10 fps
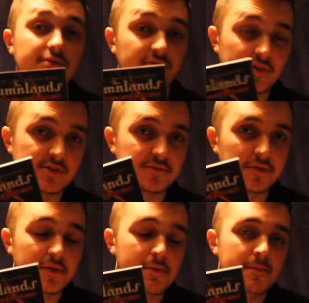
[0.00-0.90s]
have the first
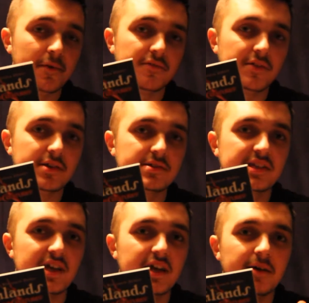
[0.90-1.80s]
volume of
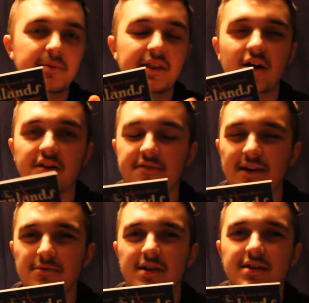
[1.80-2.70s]
this, but I
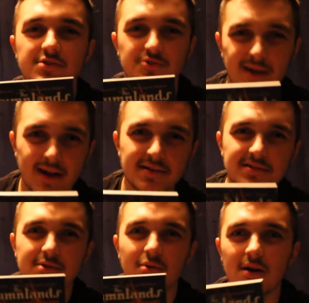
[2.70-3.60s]
found that
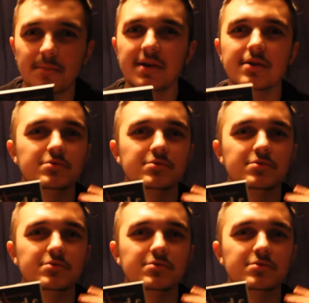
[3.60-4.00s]
dragged quite a bit.